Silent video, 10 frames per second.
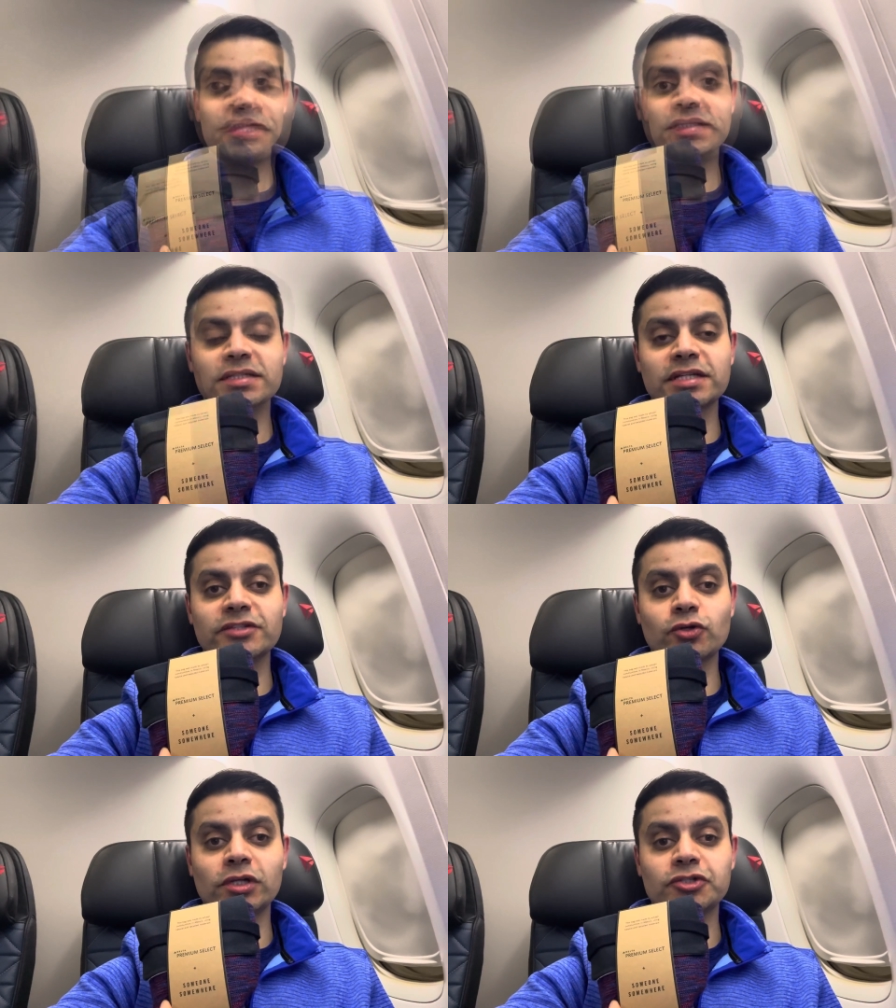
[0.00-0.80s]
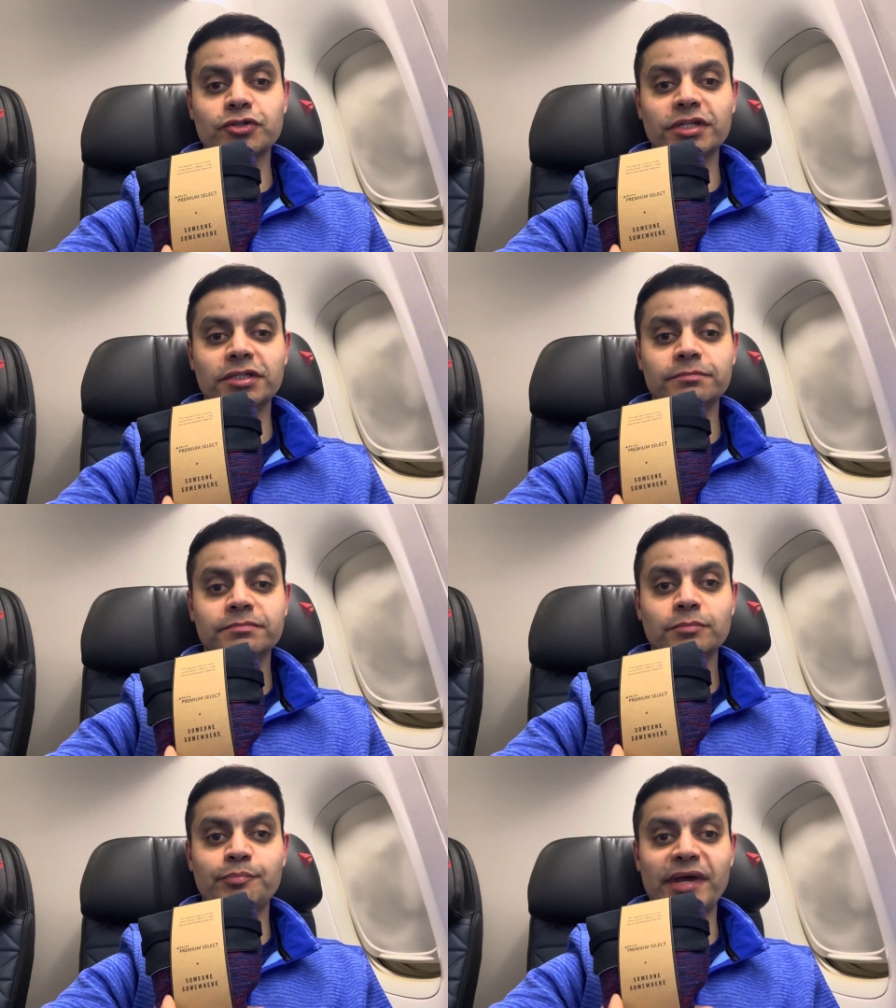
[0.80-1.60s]
This is a toiletry
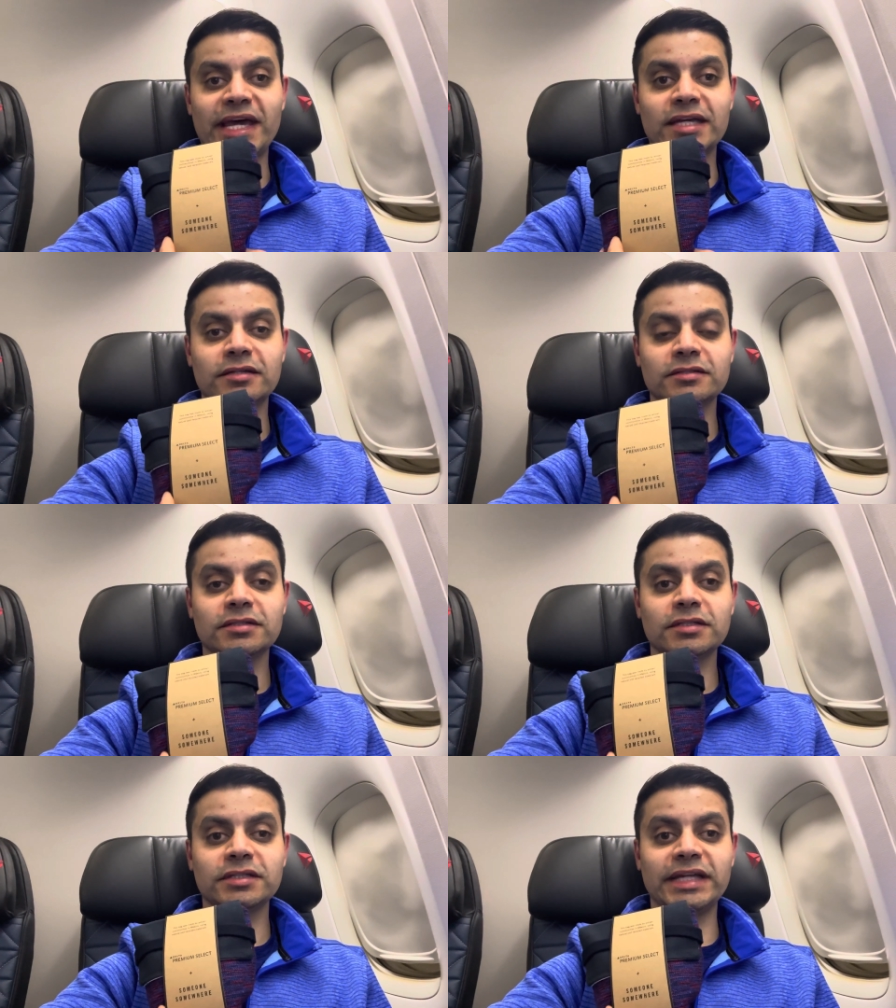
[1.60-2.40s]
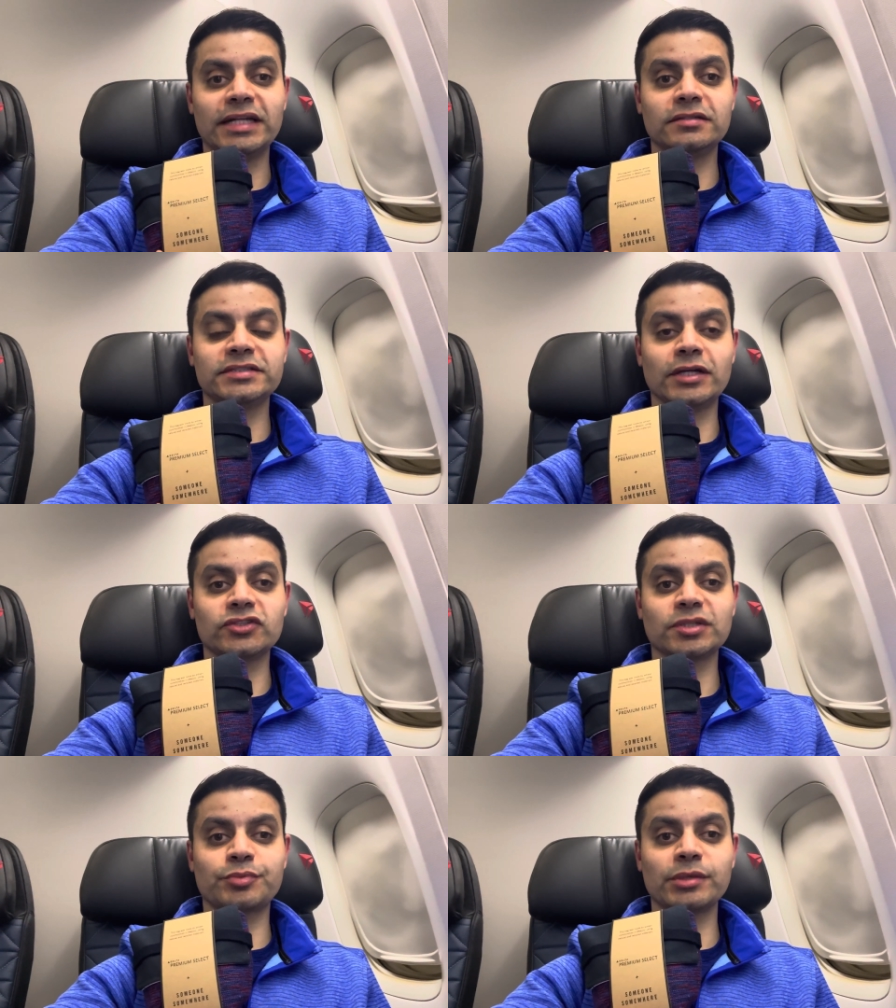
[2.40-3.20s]
bag that
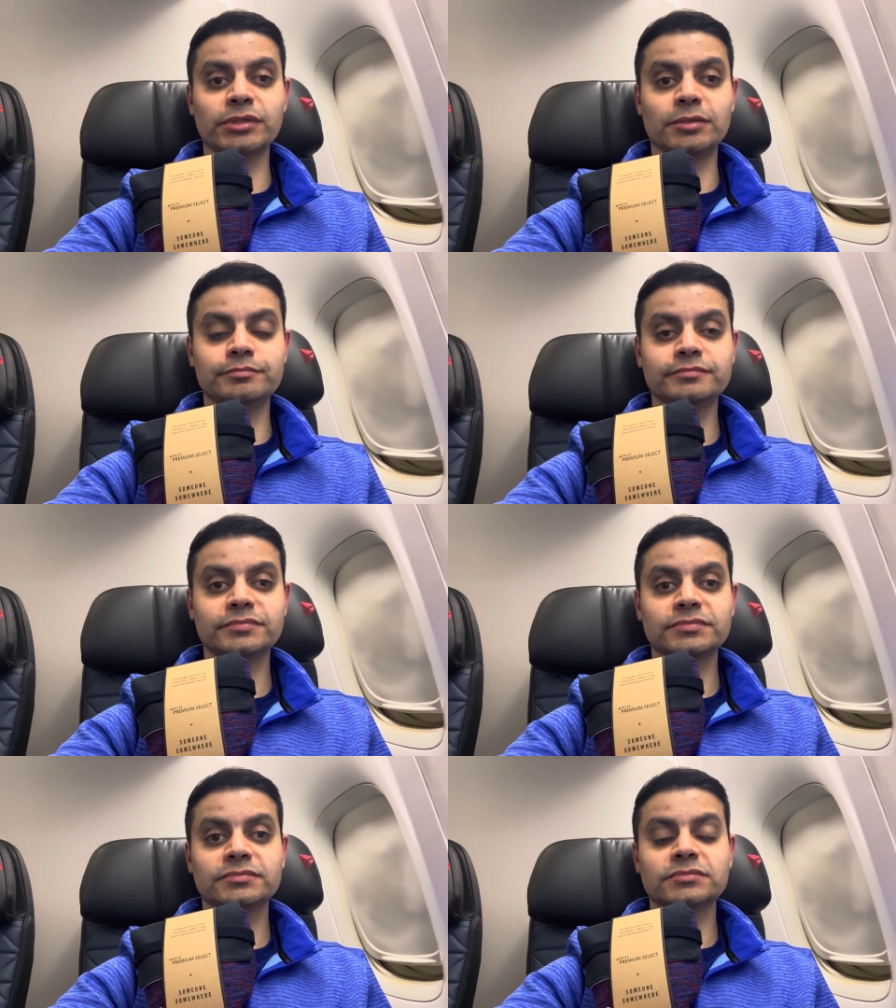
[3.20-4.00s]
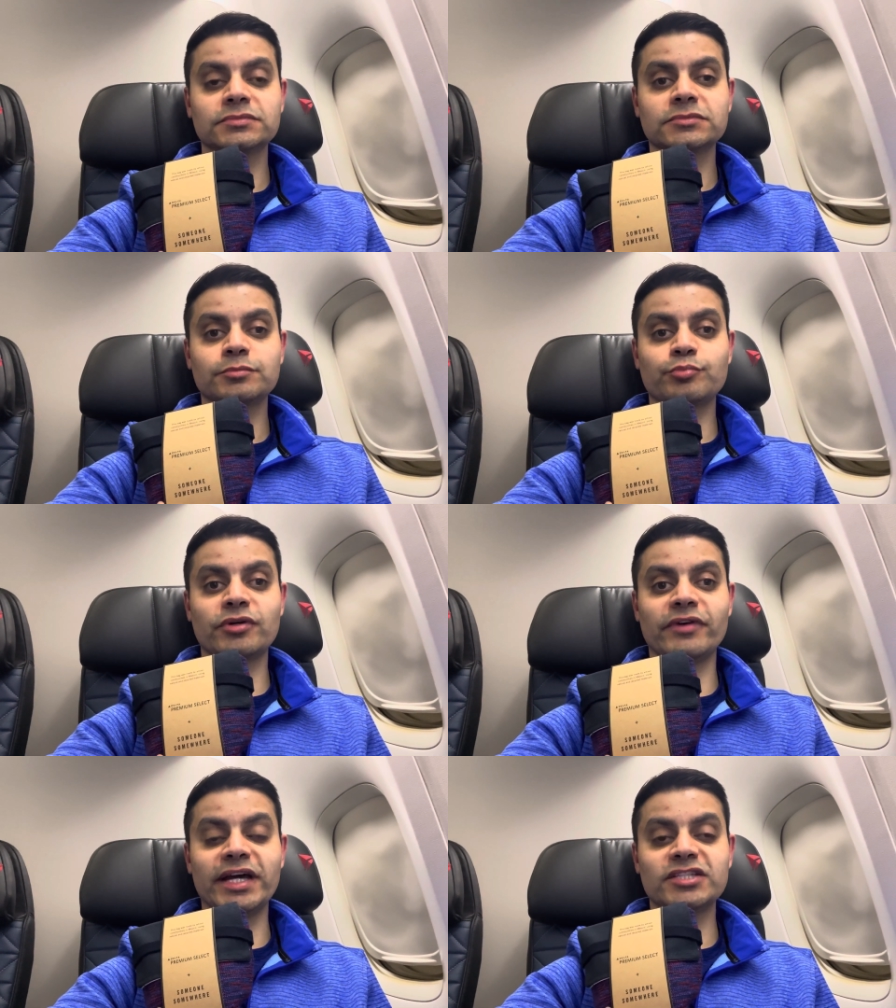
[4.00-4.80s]
Delta Premium
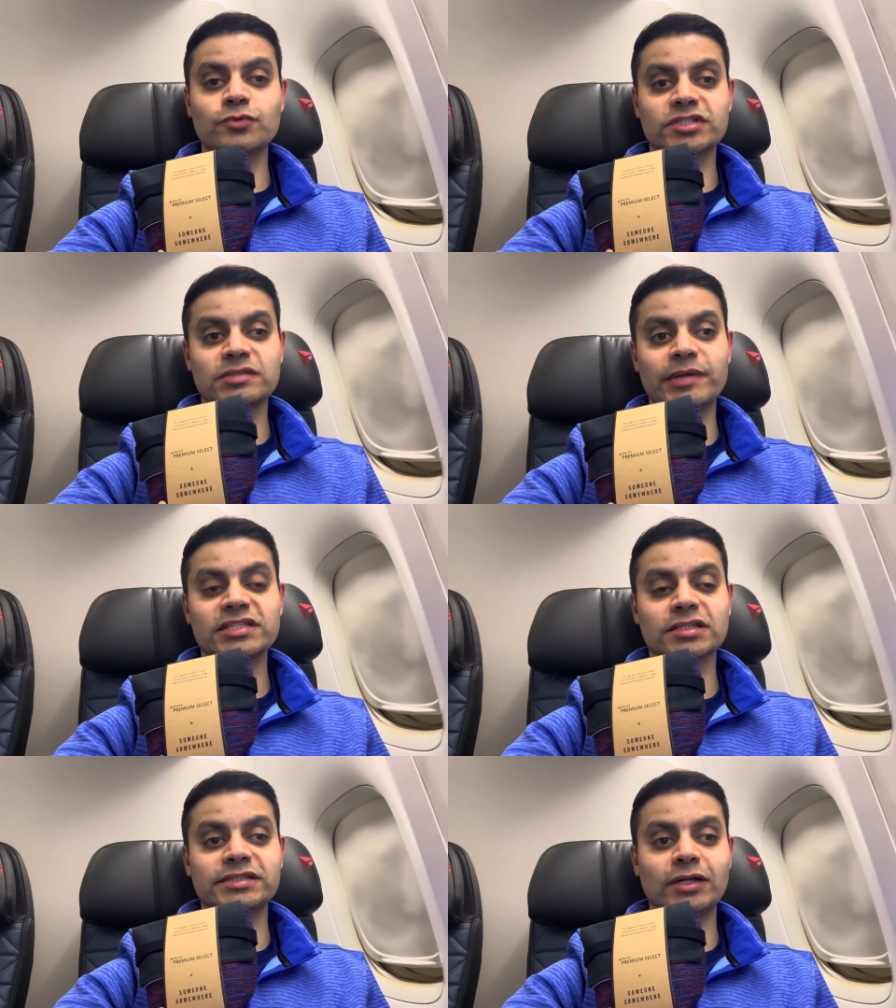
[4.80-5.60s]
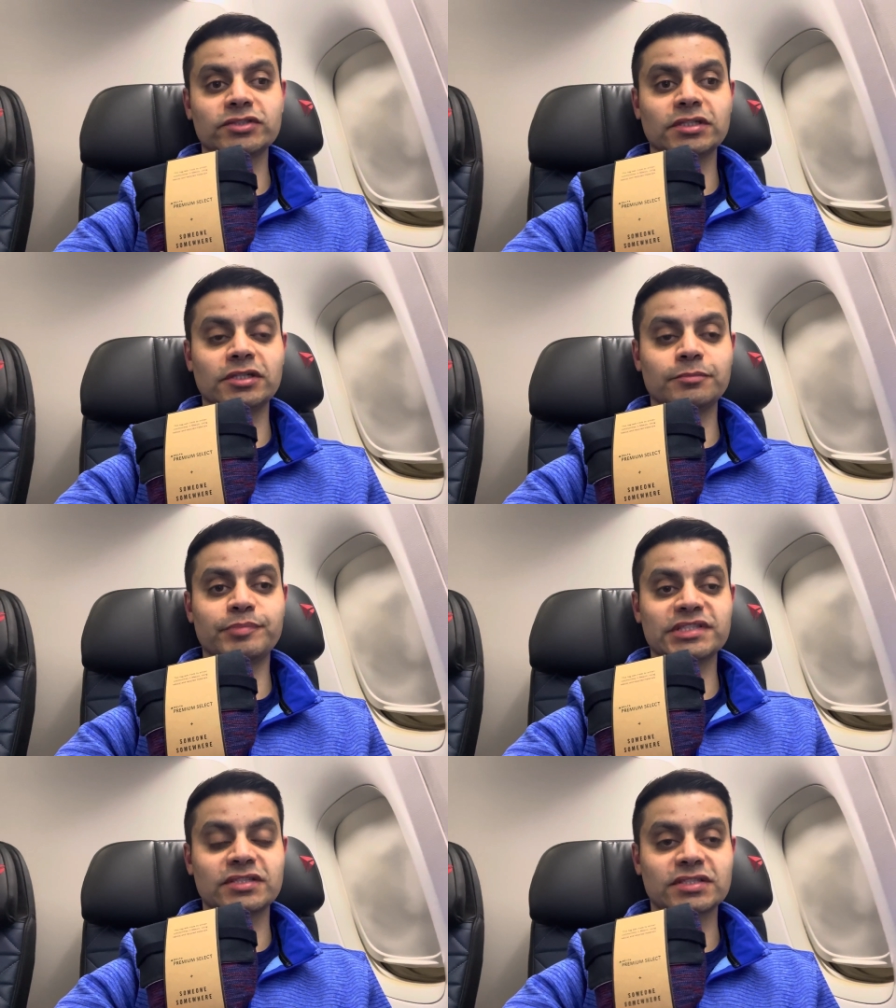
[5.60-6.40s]
provides, which is basically Delta
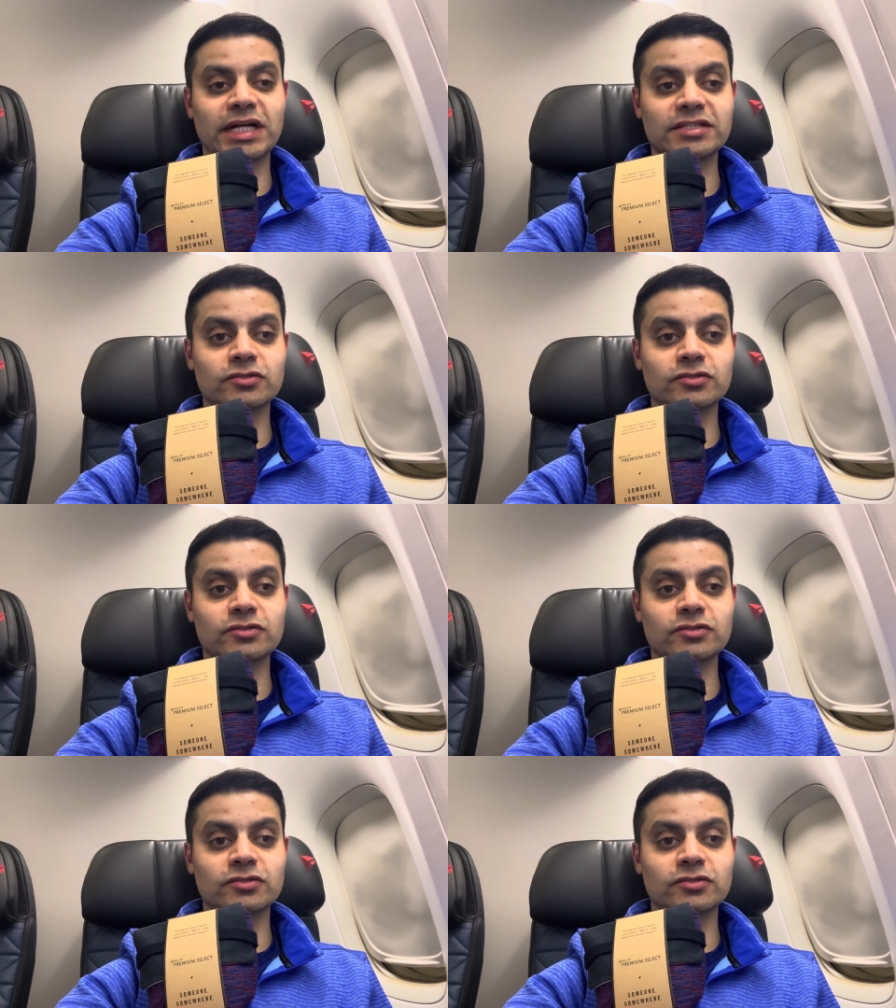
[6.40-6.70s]
business class.